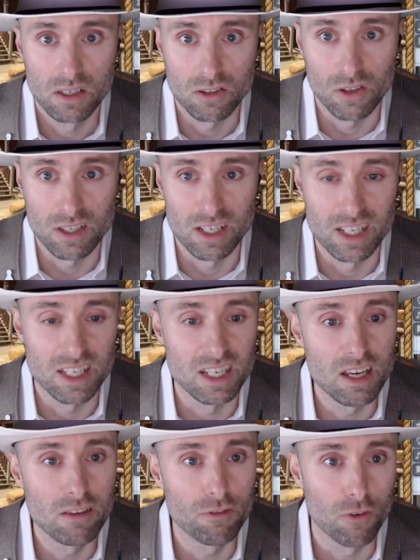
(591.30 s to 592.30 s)
That's a
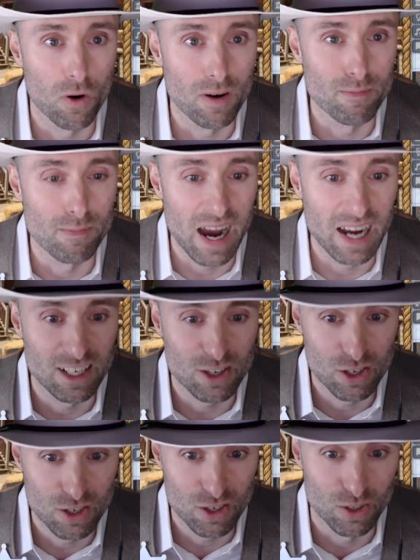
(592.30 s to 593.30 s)
D4
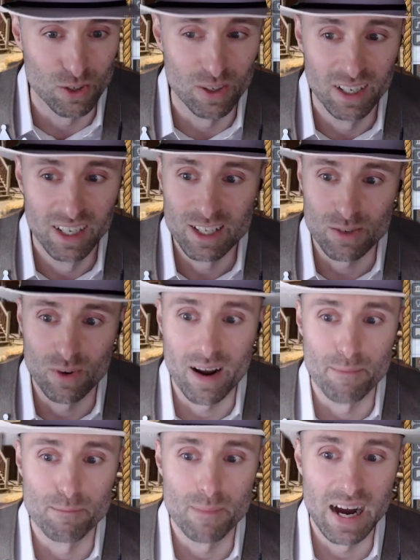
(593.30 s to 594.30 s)
-2, so we're at
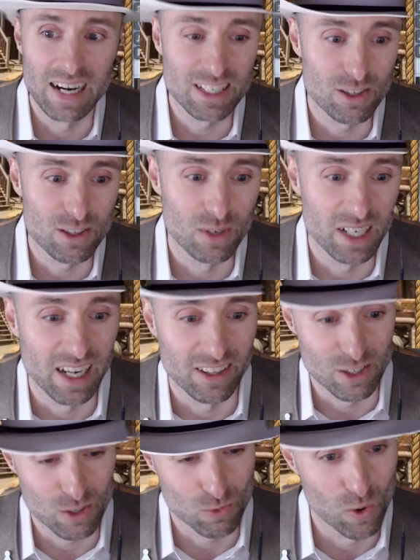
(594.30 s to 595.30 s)
a -3 on
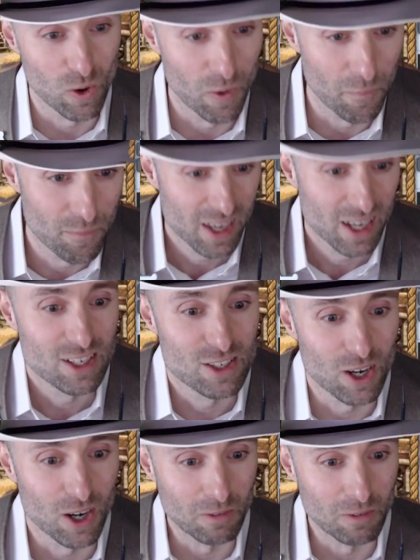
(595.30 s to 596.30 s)
this roll.
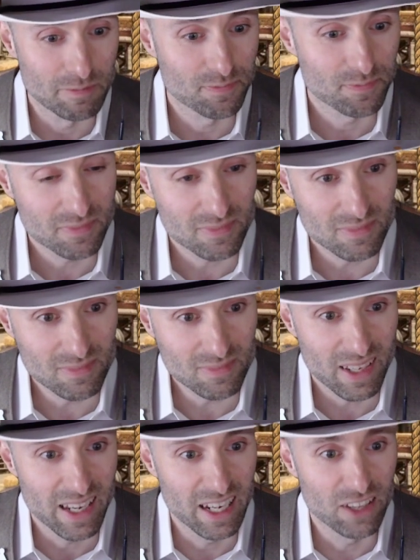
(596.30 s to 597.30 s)
So,
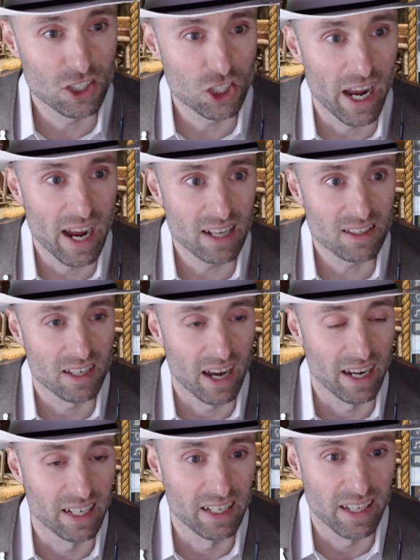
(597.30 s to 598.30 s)
in the chat,
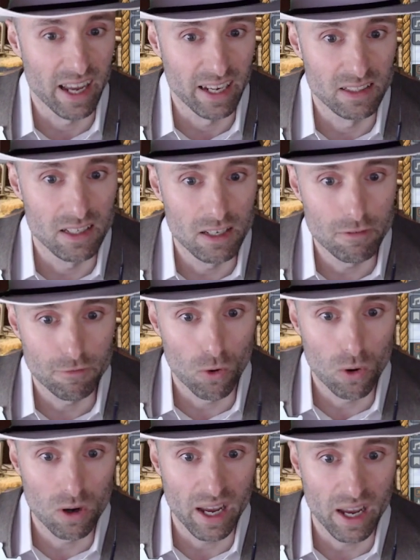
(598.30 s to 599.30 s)
I need a
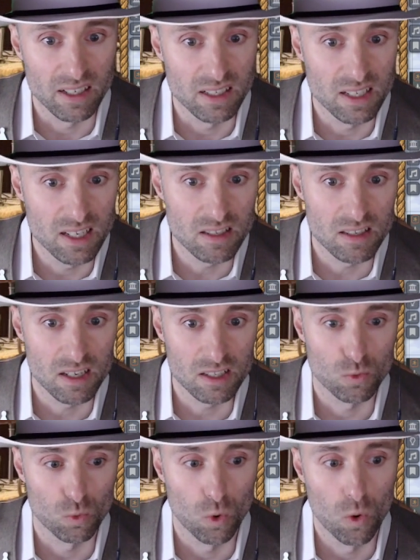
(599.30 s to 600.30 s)
D4 and a
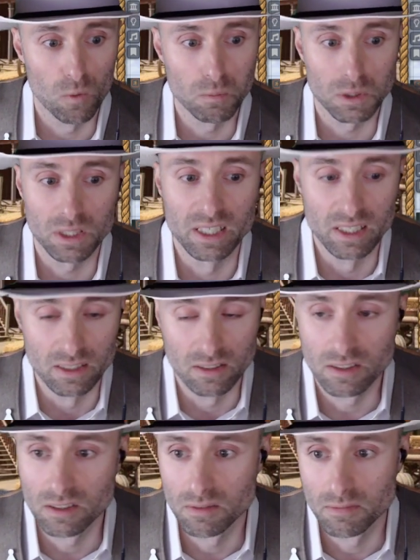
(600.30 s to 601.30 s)
D6 roll,
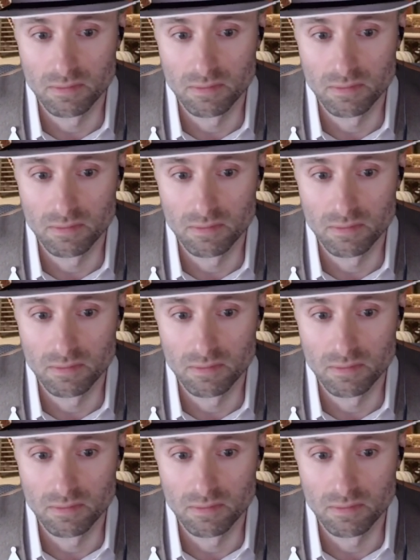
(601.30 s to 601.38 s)
please.